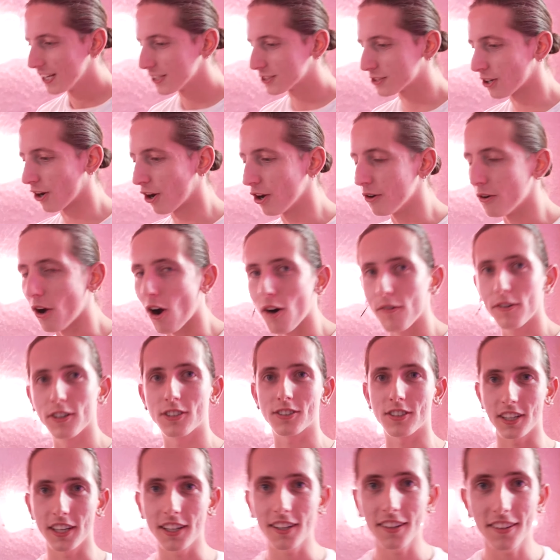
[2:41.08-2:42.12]
so
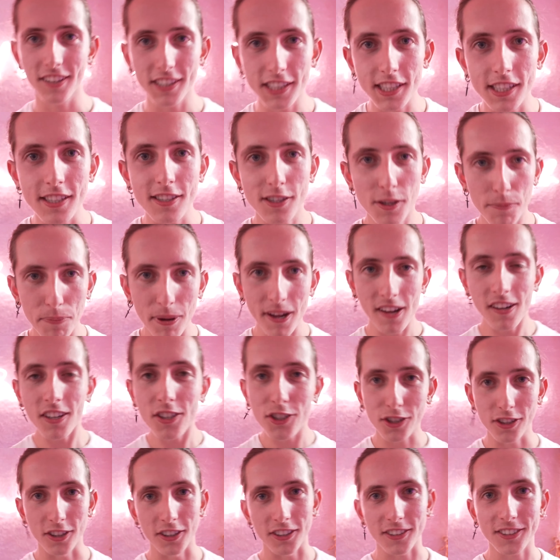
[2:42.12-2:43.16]
obviously this is the pink
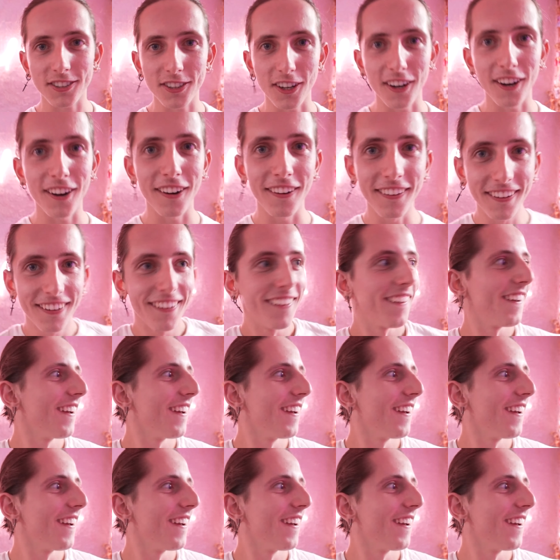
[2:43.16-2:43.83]
shoot. So